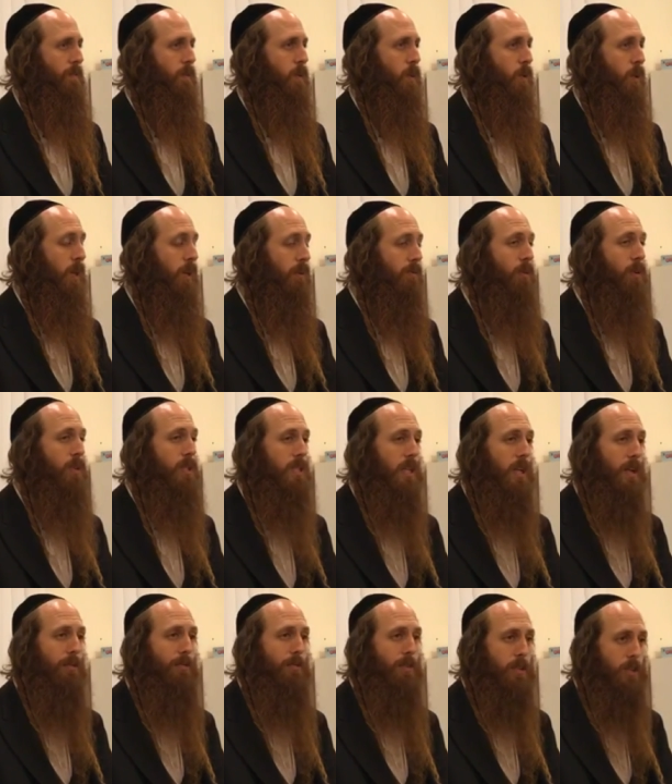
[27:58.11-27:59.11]
to give
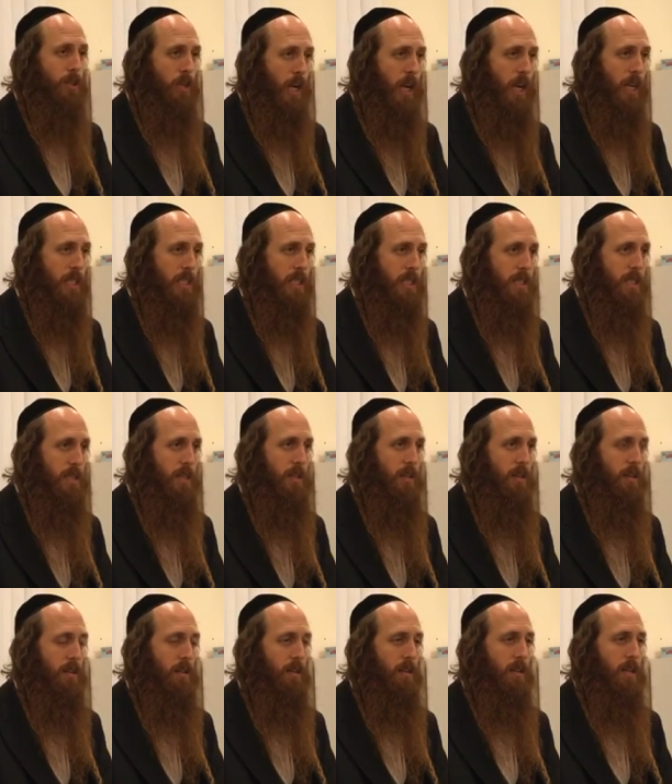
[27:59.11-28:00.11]
yourself a chance.
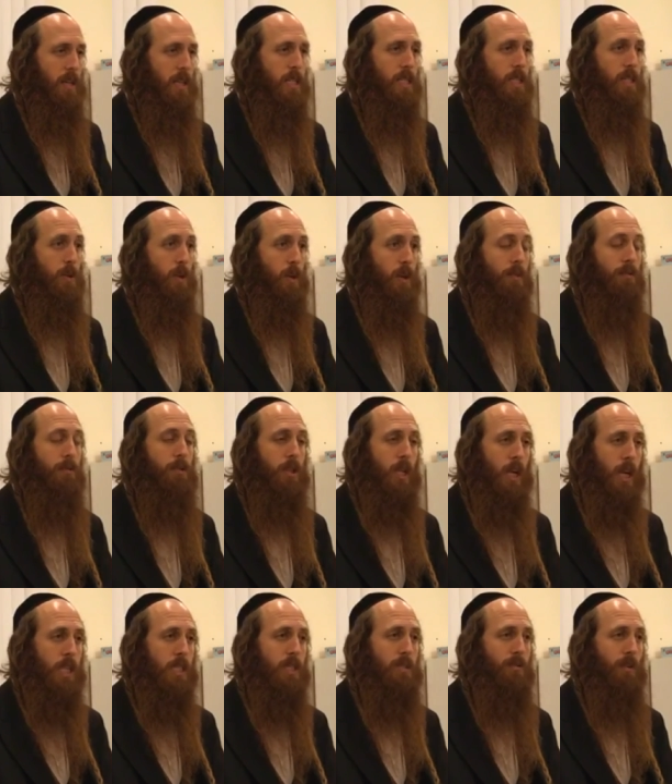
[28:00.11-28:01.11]
It's to give
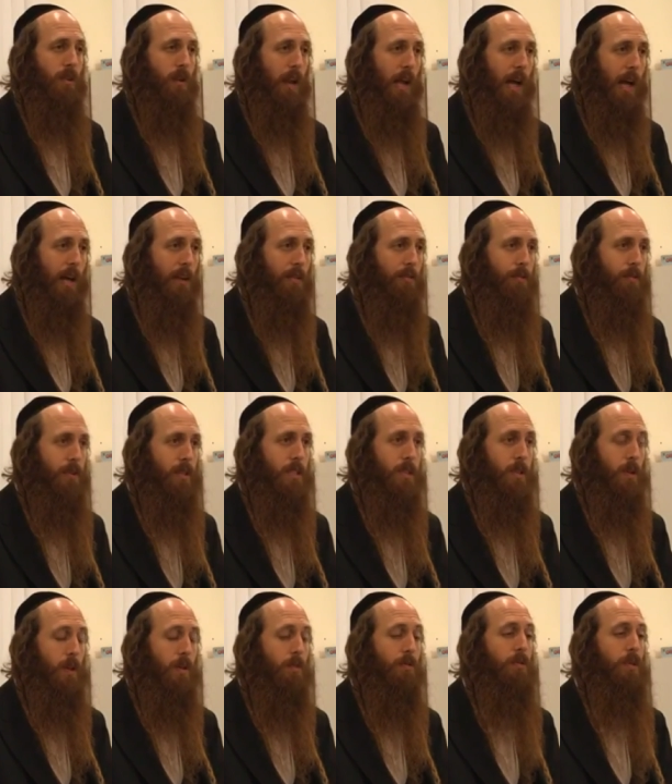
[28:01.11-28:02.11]
chance for life, it's to
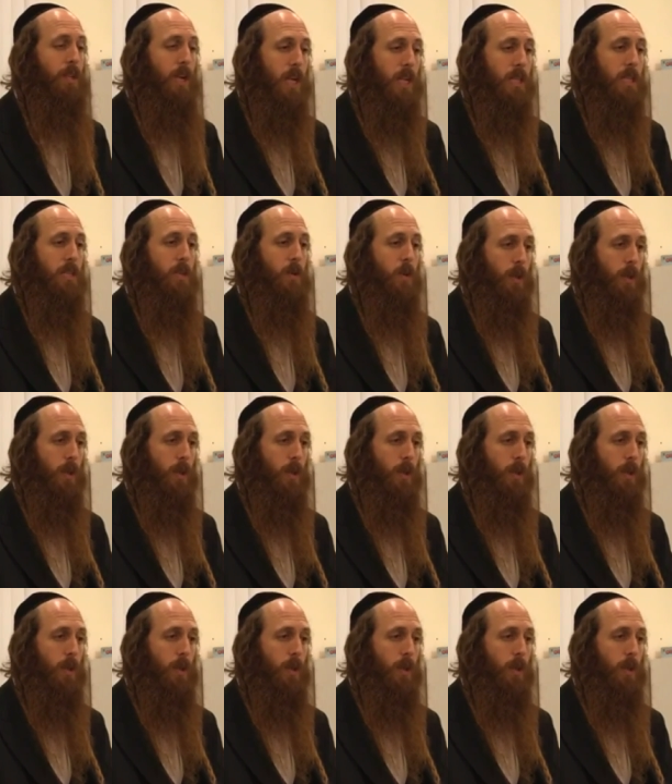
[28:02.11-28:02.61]
give chance to